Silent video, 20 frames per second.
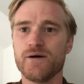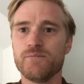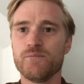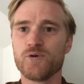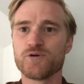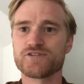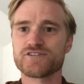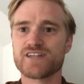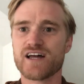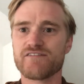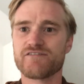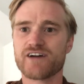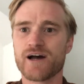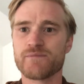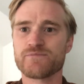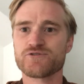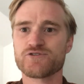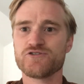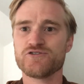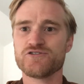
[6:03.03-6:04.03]
more stuff
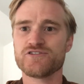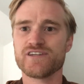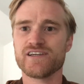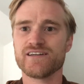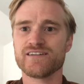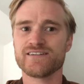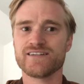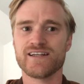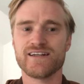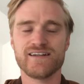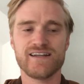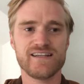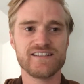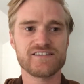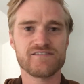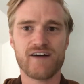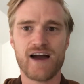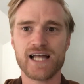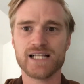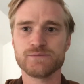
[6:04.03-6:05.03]
comes to New Zealand and is
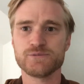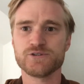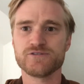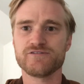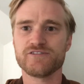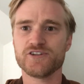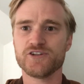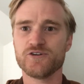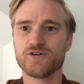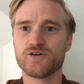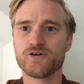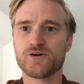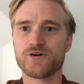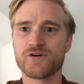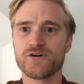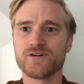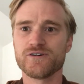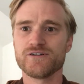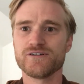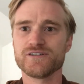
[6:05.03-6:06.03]
available for
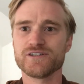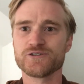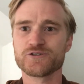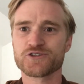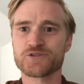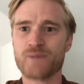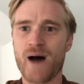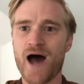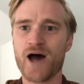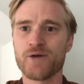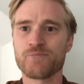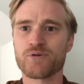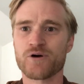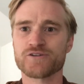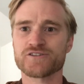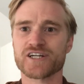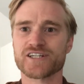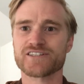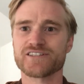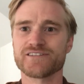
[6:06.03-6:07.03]
your little smart home
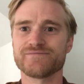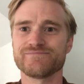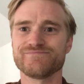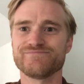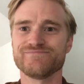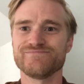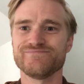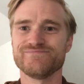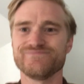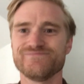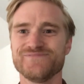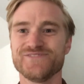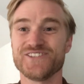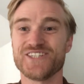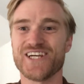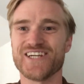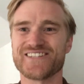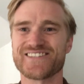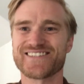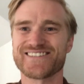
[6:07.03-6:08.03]
project.
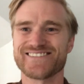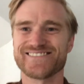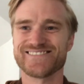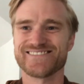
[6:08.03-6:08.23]
Cheers.